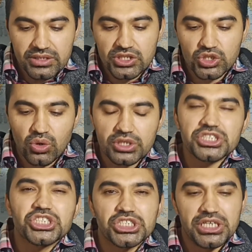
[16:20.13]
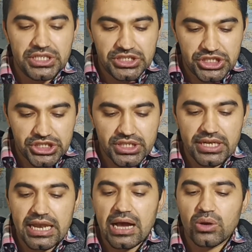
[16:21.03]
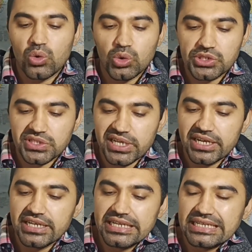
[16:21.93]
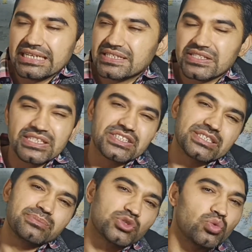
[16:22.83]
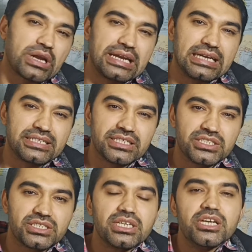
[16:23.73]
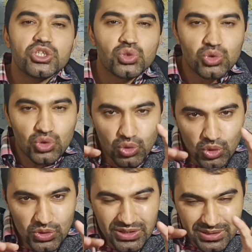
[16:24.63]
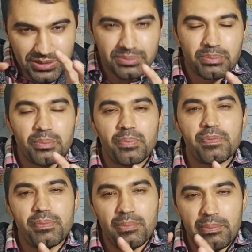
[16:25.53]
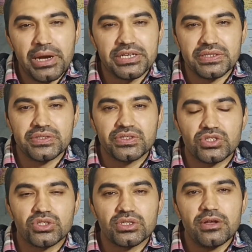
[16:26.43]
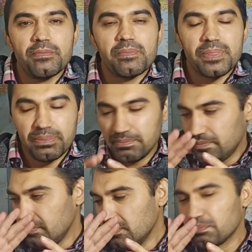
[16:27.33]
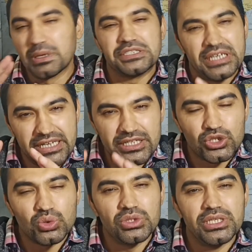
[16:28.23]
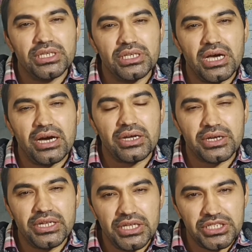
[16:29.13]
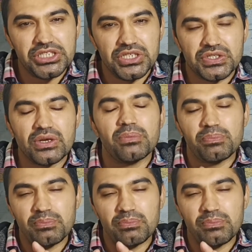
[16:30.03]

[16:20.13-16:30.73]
Scottish church, law courts, and legal systems were not touched. So those matters pertaining to the religious,